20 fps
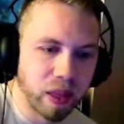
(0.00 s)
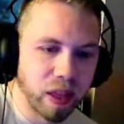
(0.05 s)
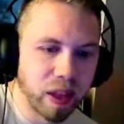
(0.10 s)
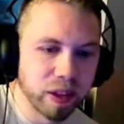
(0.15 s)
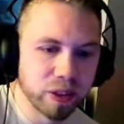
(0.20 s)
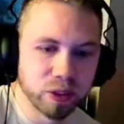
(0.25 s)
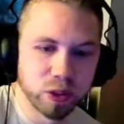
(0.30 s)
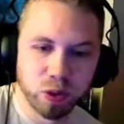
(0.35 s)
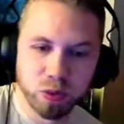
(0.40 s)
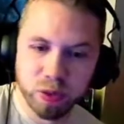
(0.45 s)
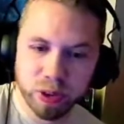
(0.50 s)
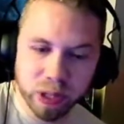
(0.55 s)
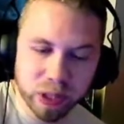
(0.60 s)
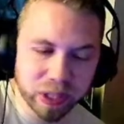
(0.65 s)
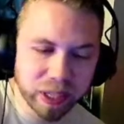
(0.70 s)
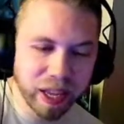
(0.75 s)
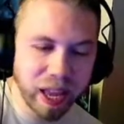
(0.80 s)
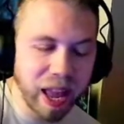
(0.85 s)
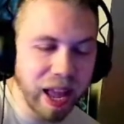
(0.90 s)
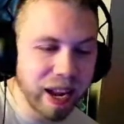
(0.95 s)
Is there
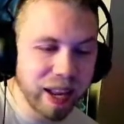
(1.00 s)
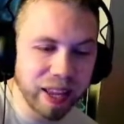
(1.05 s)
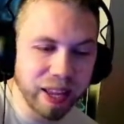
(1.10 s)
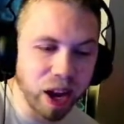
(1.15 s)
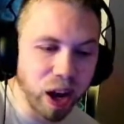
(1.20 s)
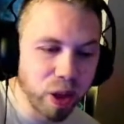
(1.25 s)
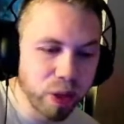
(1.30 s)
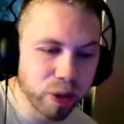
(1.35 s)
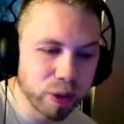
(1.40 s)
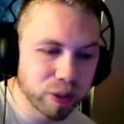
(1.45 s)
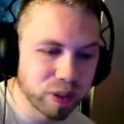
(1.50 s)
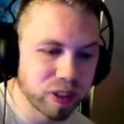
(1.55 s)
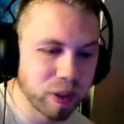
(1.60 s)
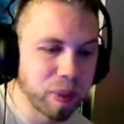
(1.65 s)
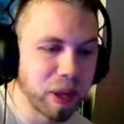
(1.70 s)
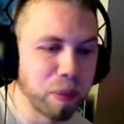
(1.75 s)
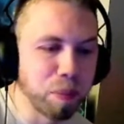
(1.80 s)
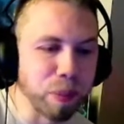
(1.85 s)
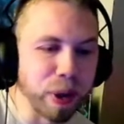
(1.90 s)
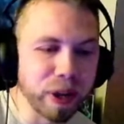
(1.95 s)
really any others? I
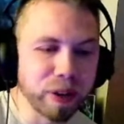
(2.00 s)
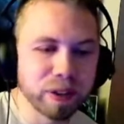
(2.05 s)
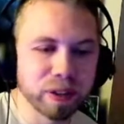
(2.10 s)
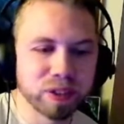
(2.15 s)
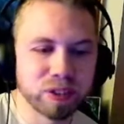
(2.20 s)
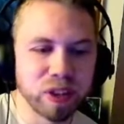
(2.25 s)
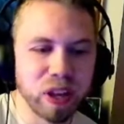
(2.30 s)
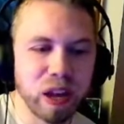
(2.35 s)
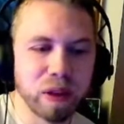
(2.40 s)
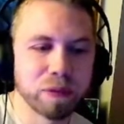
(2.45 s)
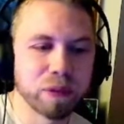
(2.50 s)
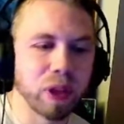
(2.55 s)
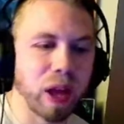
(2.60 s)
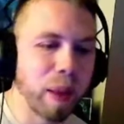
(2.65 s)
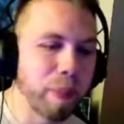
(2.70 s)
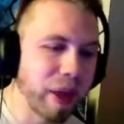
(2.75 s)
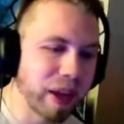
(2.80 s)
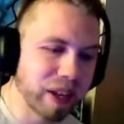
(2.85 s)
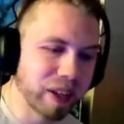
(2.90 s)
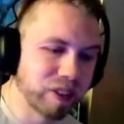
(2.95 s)
mean, Microsoft.
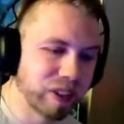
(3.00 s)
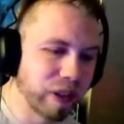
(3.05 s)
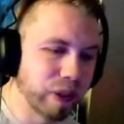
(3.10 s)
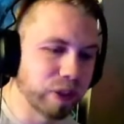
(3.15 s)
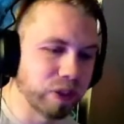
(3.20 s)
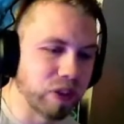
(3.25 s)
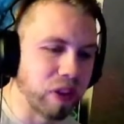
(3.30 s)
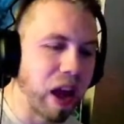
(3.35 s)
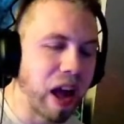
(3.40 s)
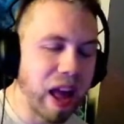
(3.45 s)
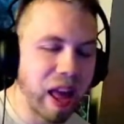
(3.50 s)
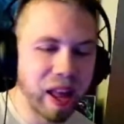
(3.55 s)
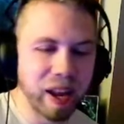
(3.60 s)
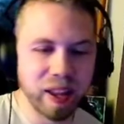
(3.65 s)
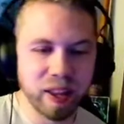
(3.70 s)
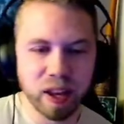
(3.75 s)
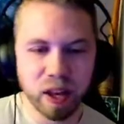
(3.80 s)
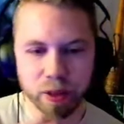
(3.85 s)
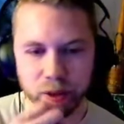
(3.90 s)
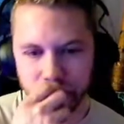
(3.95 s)
I'm not gonna say there's not
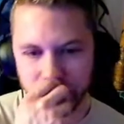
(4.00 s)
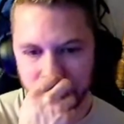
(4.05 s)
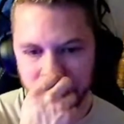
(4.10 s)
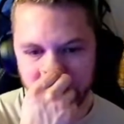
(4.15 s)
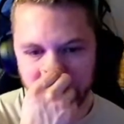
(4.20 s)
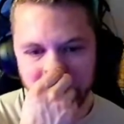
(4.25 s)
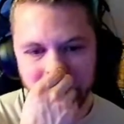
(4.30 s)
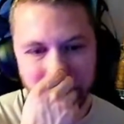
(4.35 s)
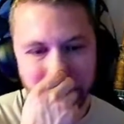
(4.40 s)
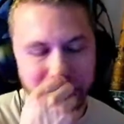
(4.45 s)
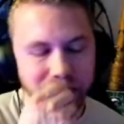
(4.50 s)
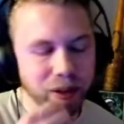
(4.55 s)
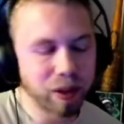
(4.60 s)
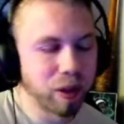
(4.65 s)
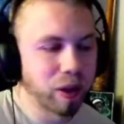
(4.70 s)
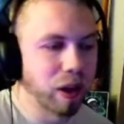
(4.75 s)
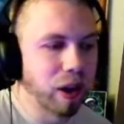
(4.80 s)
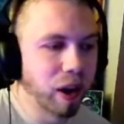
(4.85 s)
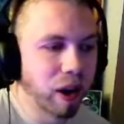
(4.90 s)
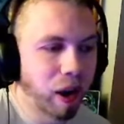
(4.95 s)
any others,
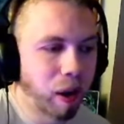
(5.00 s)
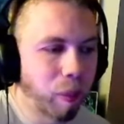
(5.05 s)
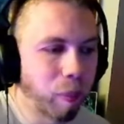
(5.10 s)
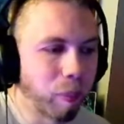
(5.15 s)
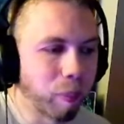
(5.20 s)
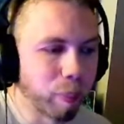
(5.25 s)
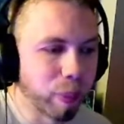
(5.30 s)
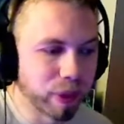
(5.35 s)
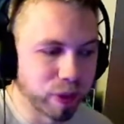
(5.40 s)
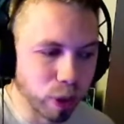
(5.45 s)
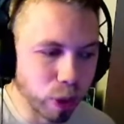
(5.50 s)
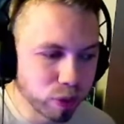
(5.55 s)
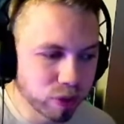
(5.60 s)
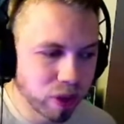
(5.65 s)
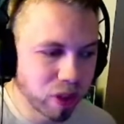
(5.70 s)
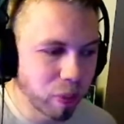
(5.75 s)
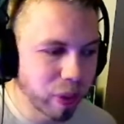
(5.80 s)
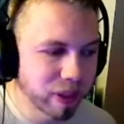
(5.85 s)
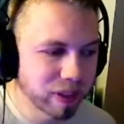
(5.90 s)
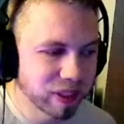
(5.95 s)
um, but those are
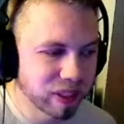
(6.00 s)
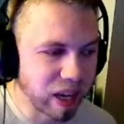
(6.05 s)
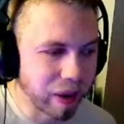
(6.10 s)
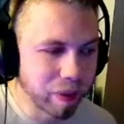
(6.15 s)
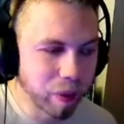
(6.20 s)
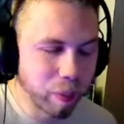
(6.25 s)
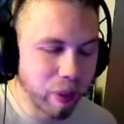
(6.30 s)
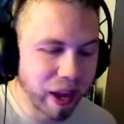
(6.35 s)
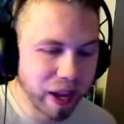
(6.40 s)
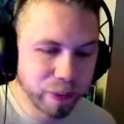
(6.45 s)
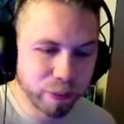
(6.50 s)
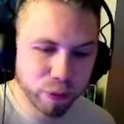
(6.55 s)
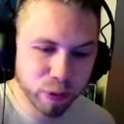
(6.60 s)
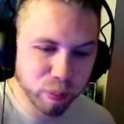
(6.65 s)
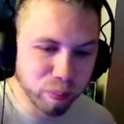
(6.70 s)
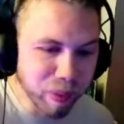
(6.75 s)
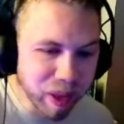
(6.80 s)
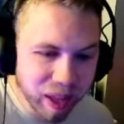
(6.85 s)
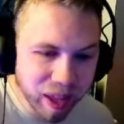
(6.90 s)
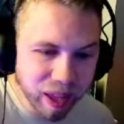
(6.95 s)
the ones that come to mind for
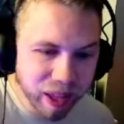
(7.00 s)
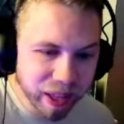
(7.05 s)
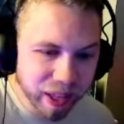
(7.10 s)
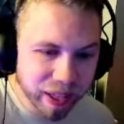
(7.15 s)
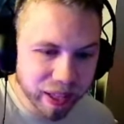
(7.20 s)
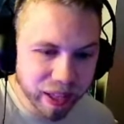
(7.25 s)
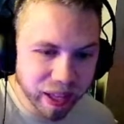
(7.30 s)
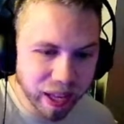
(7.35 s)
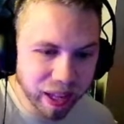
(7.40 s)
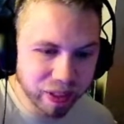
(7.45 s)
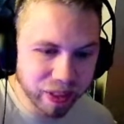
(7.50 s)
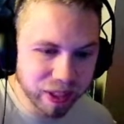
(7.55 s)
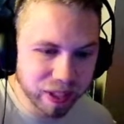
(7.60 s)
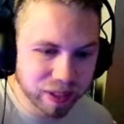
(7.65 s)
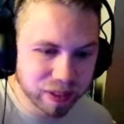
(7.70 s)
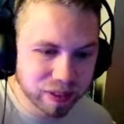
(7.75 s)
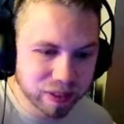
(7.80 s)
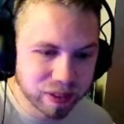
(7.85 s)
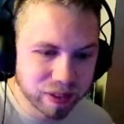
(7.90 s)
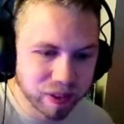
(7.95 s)
me, at
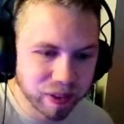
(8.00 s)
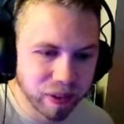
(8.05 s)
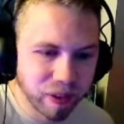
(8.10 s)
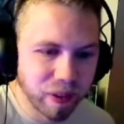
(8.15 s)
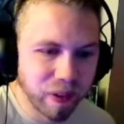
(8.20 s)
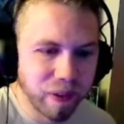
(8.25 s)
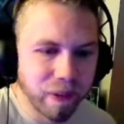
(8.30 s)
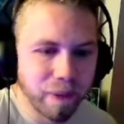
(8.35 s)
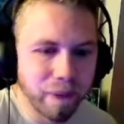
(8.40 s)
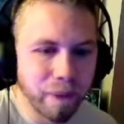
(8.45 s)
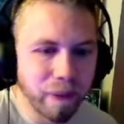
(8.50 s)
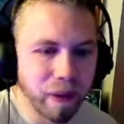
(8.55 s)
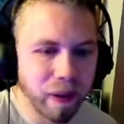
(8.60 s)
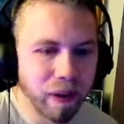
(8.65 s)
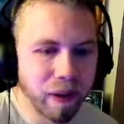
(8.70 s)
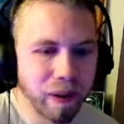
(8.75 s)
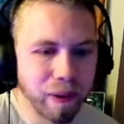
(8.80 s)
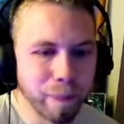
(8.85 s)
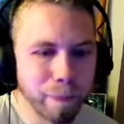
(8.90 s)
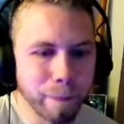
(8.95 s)
least.
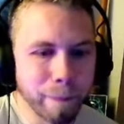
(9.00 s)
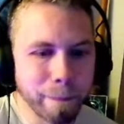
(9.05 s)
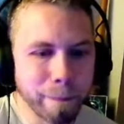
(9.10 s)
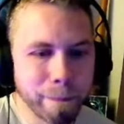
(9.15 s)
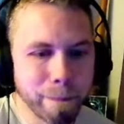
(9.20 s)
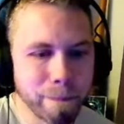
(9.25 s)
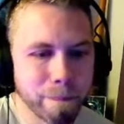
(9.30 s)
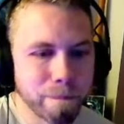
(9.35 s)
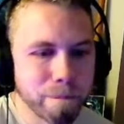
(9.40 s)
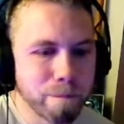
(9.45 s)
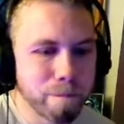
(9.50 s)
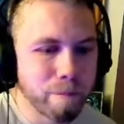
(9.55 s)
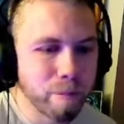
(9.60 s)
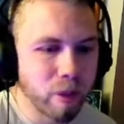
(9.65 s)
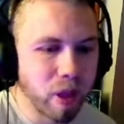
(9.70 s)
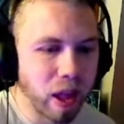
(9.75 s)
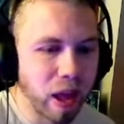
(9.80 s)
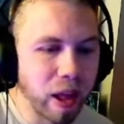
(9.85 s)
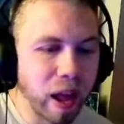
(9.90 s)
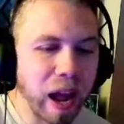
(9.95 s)
Um,
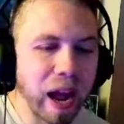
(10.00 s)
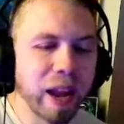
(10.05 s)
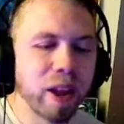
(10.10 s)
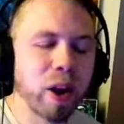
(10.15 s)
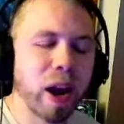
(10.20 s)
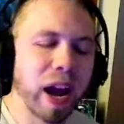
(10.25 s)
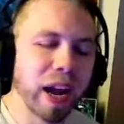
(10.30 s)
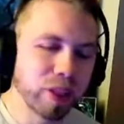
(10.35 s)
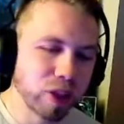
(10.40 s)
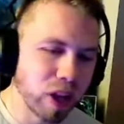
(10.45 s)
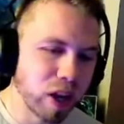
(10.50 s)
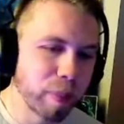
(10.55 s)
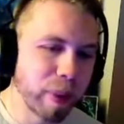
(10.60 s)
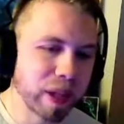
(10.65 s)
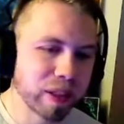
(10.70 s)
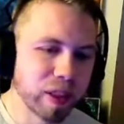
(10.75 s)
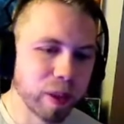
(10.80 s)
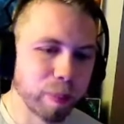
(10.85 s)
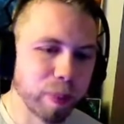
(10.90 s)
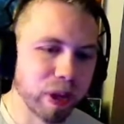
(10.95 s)
I I thought
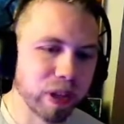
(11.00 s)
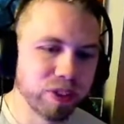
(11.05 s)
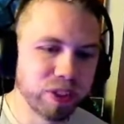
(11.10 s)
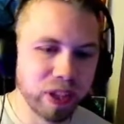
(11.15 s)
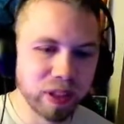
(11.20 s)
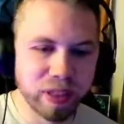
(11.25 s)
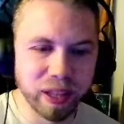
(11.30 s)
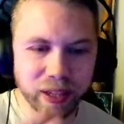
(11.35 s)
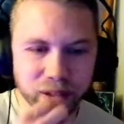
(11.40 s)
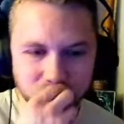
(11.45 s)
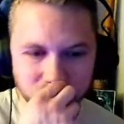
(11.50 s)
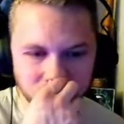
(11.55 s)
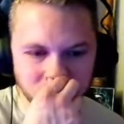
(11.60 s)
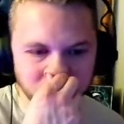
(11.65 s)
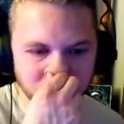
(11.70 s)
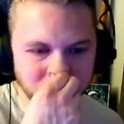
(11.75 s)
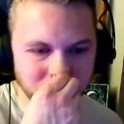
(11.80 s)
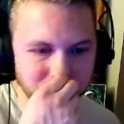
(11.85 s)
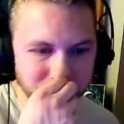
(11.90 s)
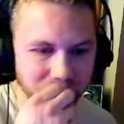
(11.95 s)
about the Bungie thing
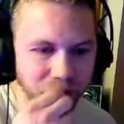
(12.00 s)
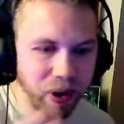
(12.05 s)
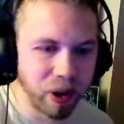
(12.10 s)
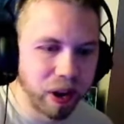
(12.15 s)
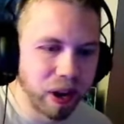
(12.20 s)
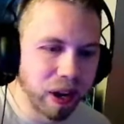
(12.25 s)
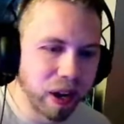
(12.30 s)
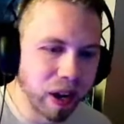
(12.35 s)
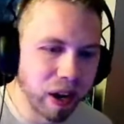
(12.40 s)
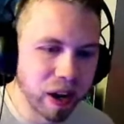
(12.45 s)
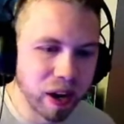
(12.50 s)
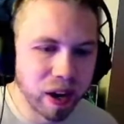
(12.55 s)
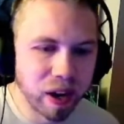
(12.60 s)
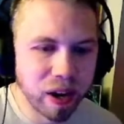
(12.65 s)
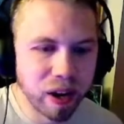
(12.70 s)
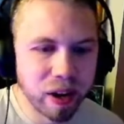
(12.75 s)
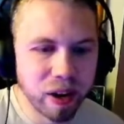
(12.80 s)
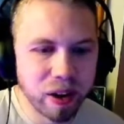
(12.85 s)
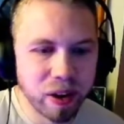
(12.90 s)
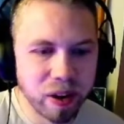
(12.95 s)
too,
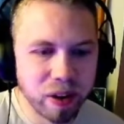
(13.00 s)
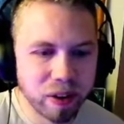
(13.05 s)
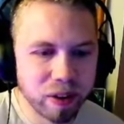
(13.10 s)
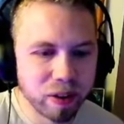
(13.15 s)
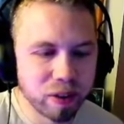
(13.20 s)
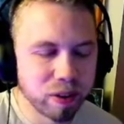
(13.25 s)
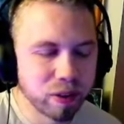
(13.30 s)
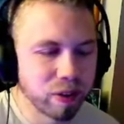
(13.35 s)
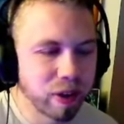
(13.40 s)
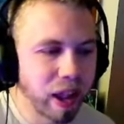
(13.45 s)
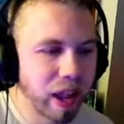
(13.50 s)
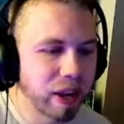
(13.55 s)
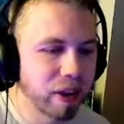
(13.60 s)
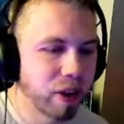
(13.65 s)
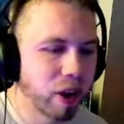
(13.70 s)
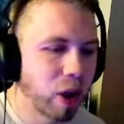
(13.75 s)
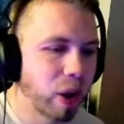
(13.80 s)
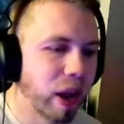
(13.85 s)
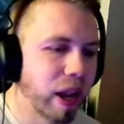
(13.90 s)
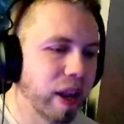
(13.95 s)
uh,
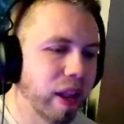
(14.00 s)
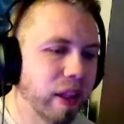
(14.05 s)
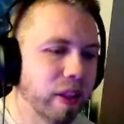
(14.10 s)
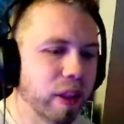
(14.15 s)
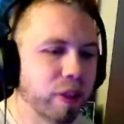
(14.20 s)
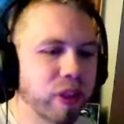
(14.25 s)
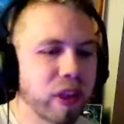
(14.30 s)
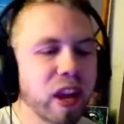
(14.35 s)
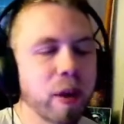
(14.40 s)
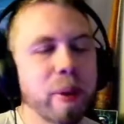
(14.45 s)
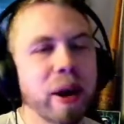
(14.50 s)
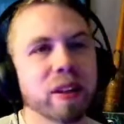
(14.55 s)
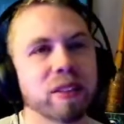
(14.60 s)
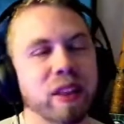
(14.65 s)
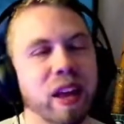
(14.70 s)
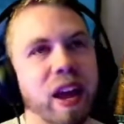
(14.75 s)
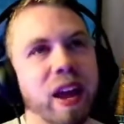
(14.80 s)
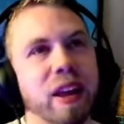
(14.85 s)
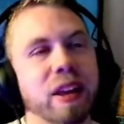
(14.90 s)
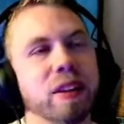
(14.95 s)
Endo, and, and the thing about
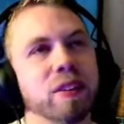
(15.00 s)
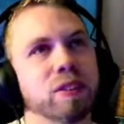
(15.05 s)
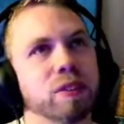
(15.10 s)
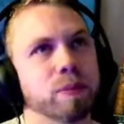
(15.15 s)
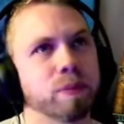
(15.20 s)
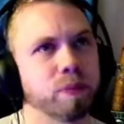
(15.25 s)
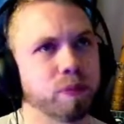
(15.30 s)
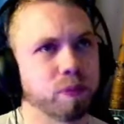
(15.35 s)
that is,